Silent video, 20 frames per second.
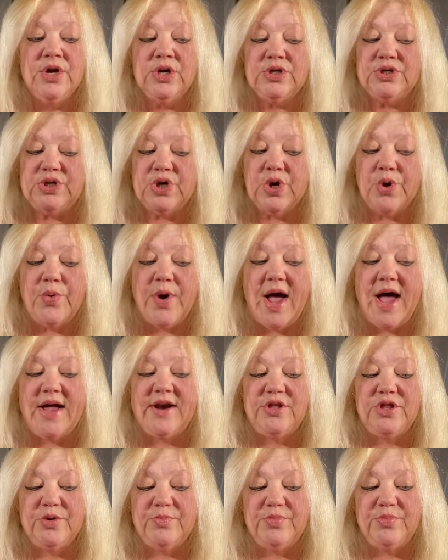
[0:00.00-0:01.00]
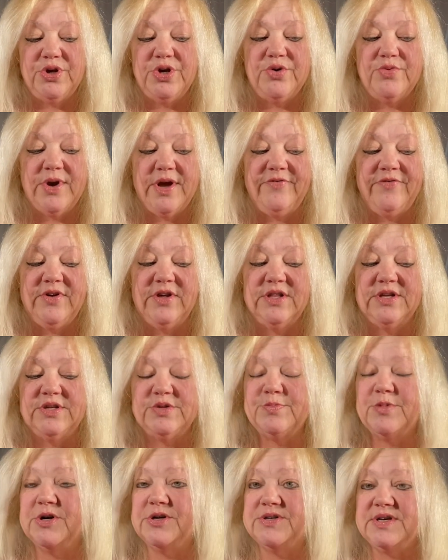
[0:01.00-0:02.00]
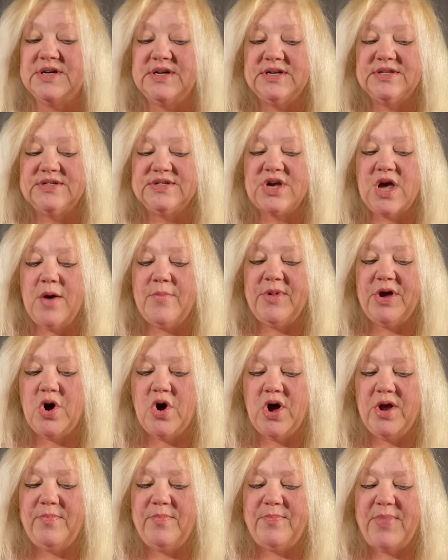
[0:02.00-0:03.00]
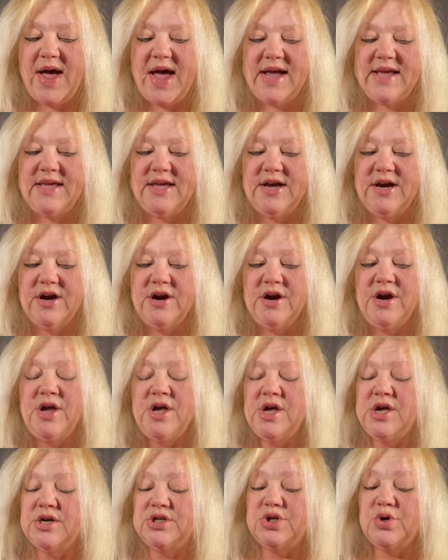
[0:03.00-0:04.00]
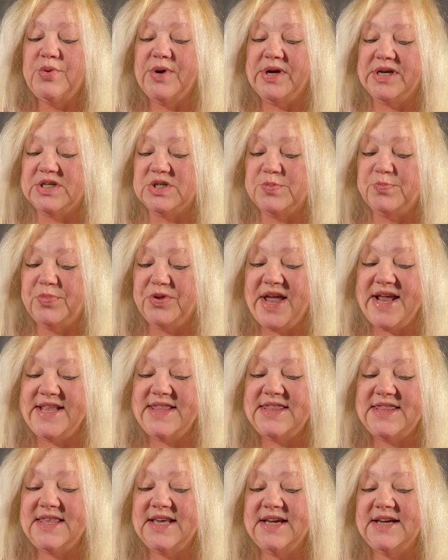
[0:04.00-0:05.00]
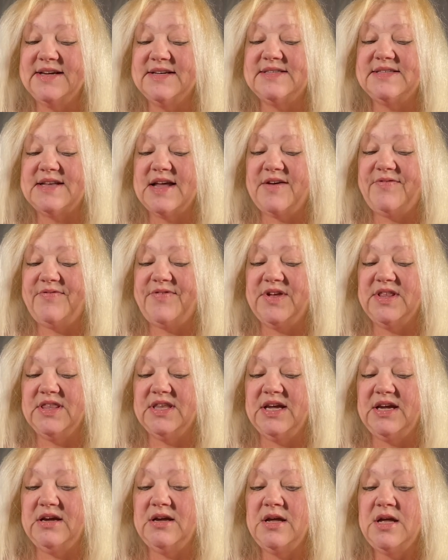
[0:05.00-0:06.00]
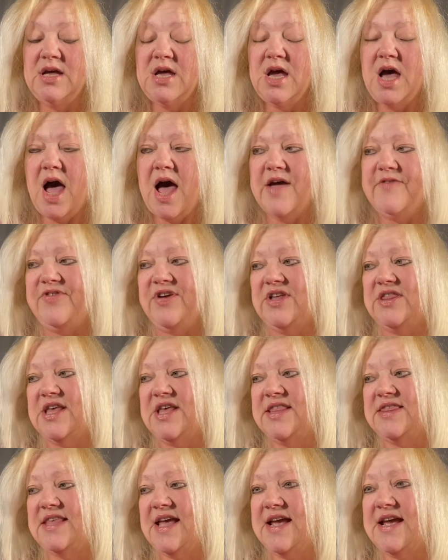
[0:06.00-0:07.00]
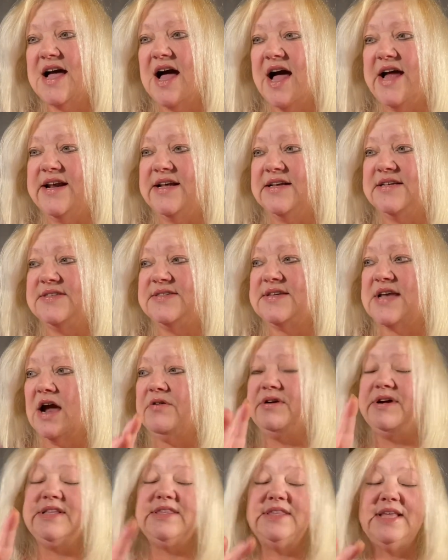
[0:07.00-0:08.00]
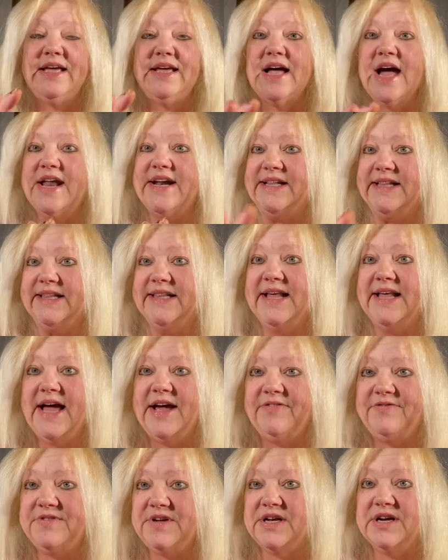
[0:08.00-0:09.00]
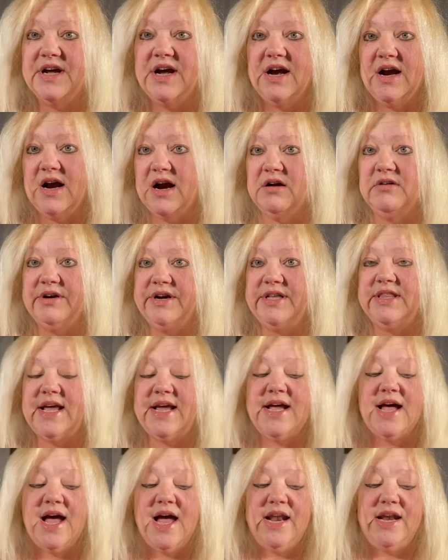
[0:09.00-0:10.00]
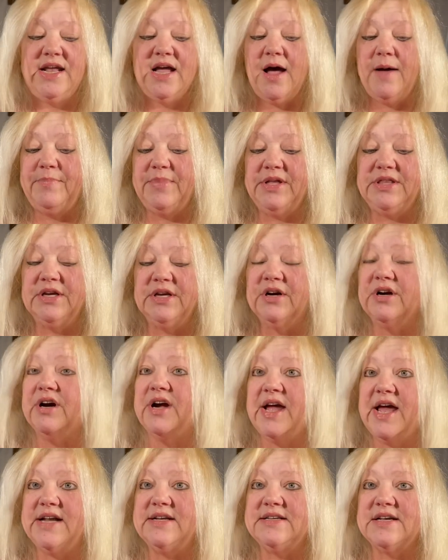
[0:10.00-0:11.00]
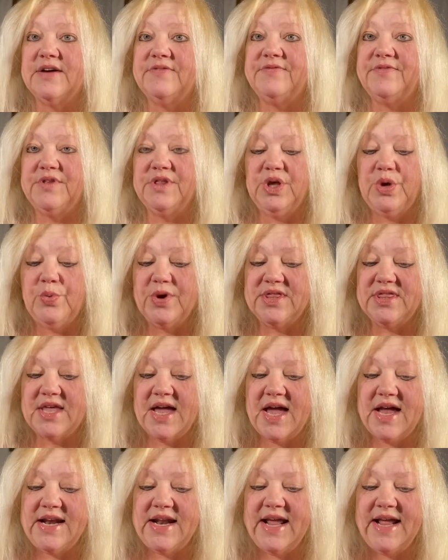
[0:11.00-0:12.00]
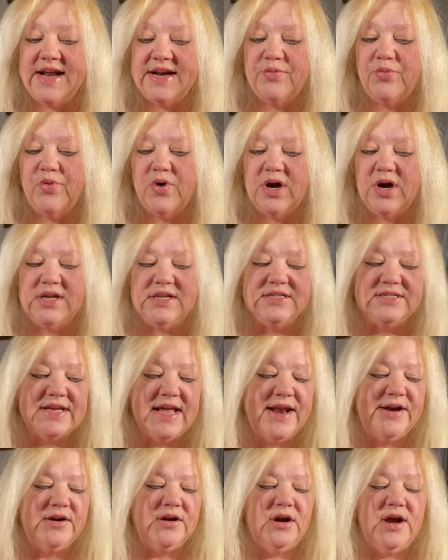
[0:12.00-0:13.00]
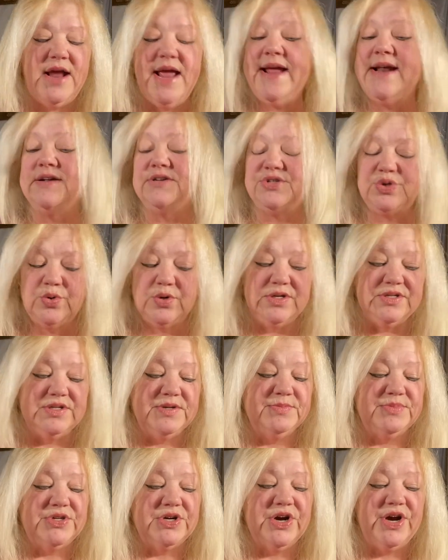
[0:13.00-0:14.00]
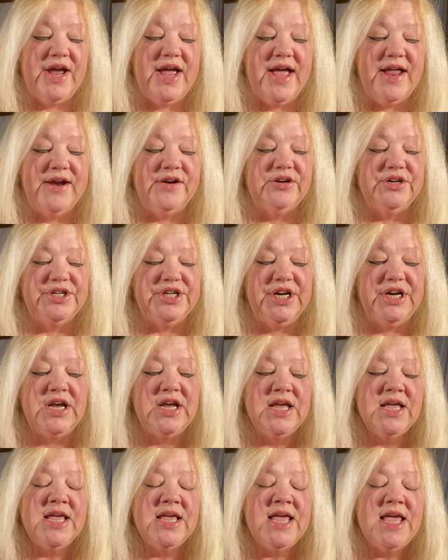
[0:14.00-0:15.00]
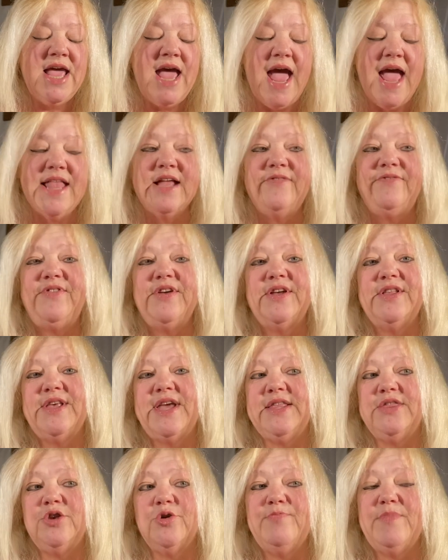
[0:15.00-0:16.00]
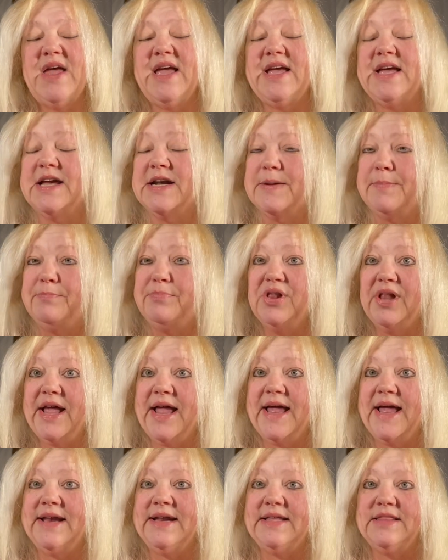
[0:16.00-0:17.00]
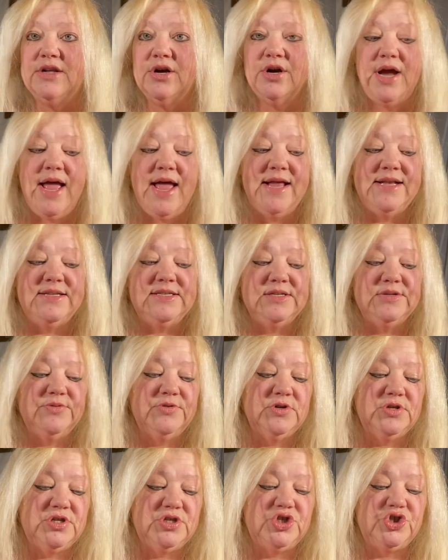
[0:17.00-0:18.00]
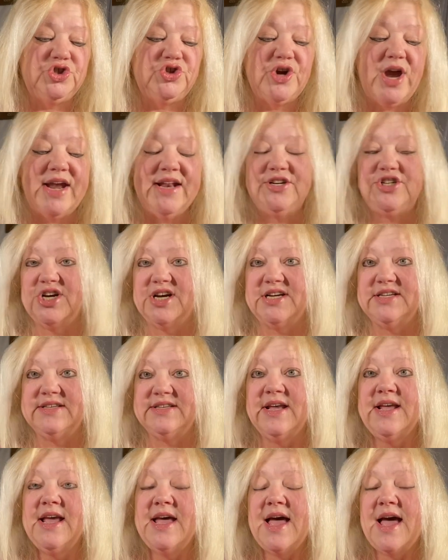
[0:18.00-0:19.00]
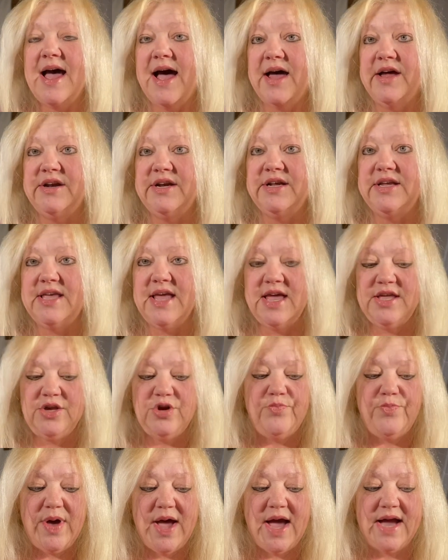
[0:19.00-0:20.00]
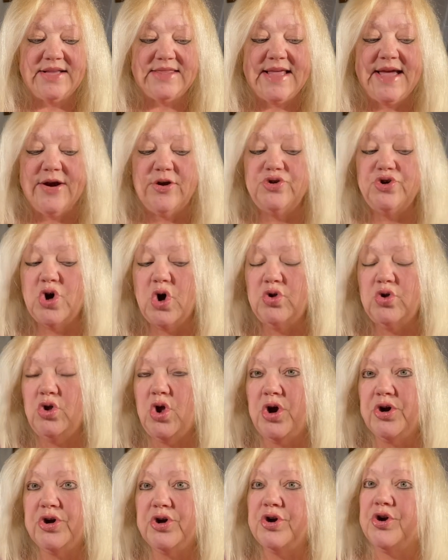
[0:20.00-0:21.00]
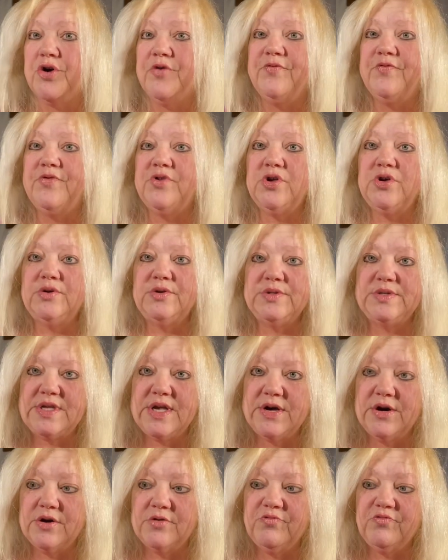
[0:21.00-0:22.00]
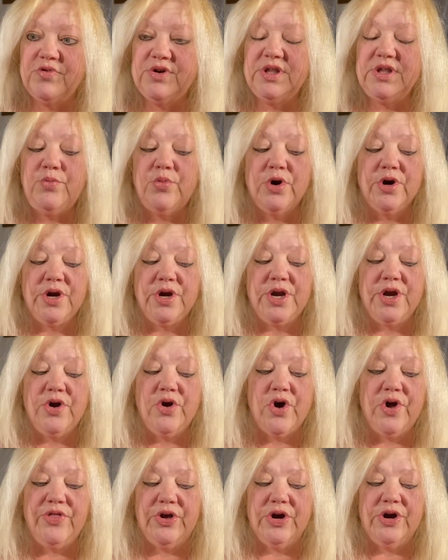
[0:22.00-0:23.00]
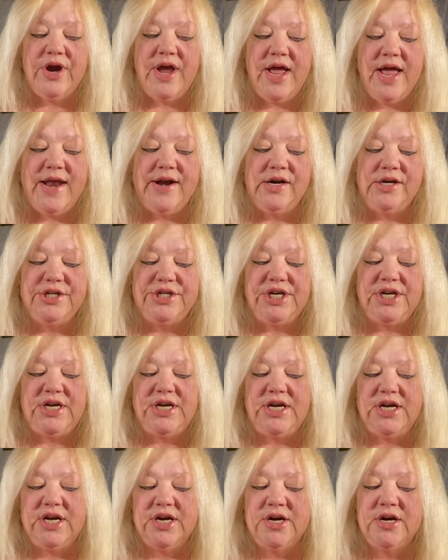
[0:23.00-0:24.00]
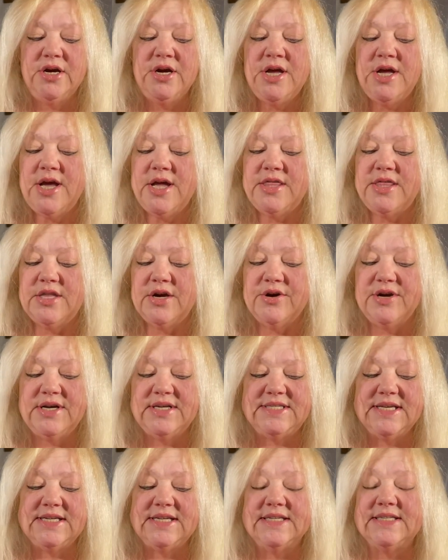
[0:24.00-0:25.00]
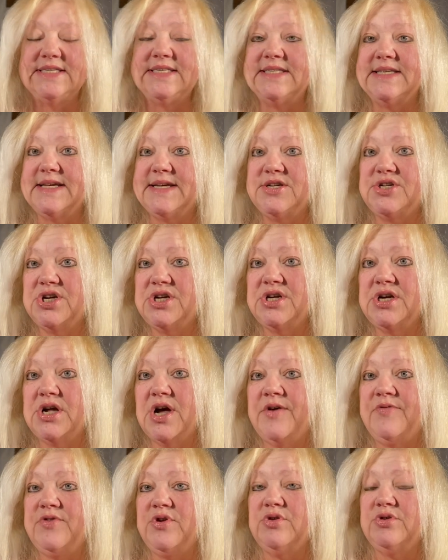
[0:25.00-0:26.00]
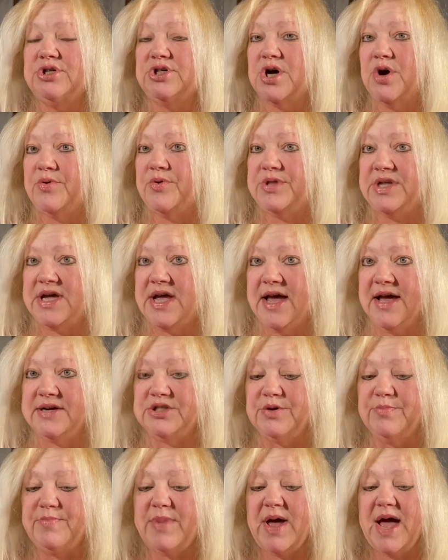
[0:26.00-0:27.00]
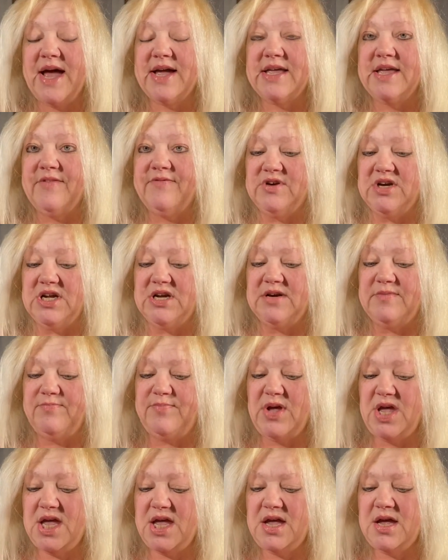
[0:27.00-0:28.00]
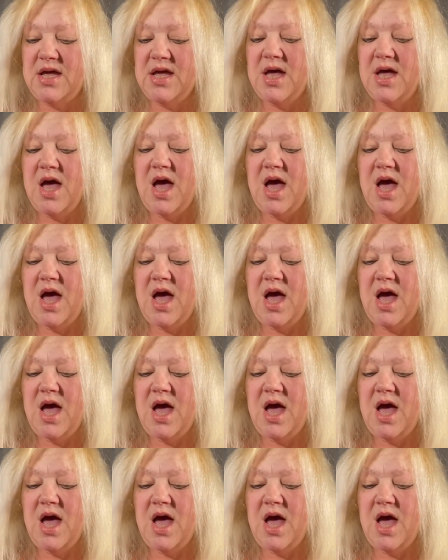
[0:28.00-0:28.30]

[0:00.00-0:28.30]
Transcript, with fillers: So out of the blue, I feel this person is coming on back here to explain things, definitely. I feel that they kind of scurried. They kind of left in a hurry. They got up in their head, definitely, with that Eight of Wands, and Eight of Swords, I'm sorry, energy and I feel like they're making a plan in their head to strategize how to get you back. They are no longer confused. They are really working on their energy here. There is a decision of you showing the action back if need be.